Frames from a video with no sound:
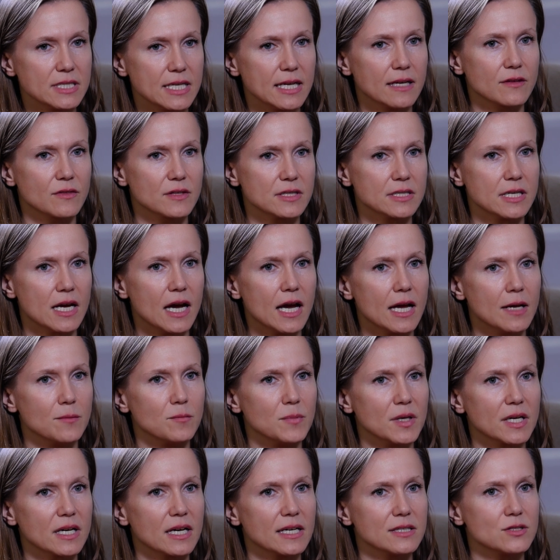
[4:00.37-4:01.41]
to take the time
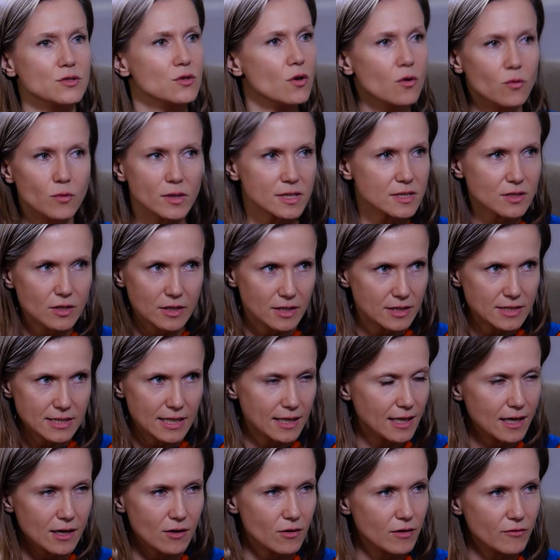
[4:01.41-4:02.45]
because no one's going to
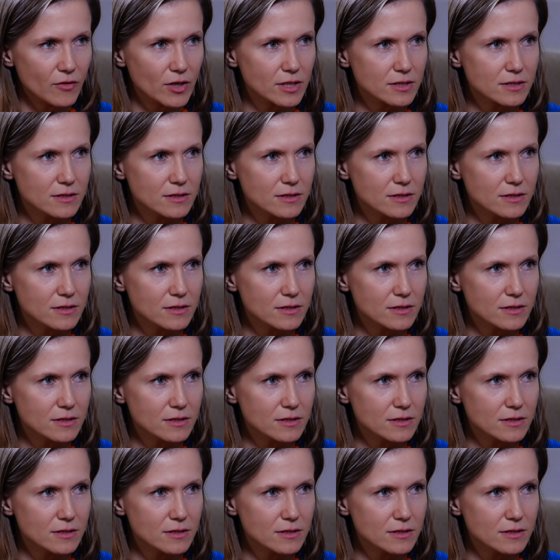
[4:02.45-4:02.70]
take care of